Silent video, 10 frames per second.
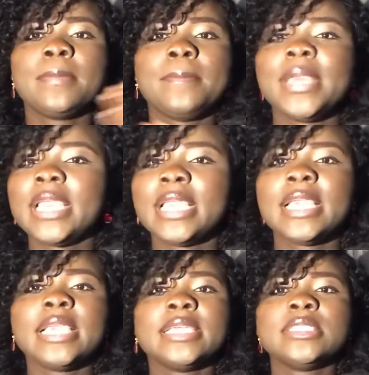
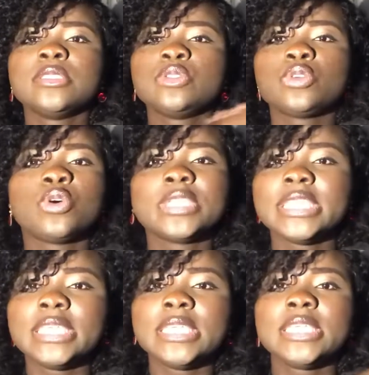ben
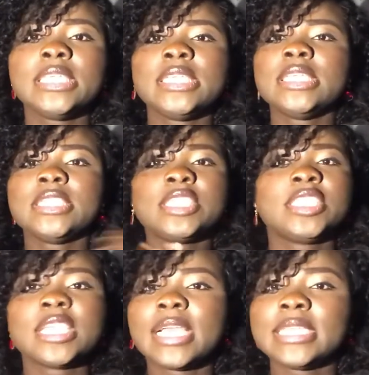tony
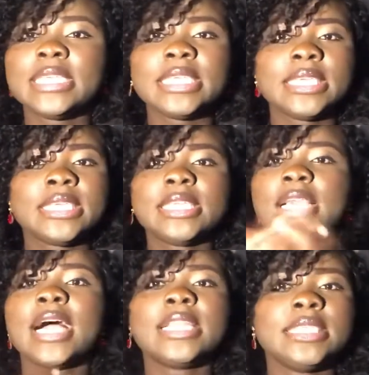tijani
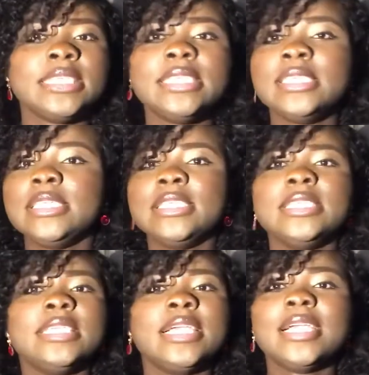ali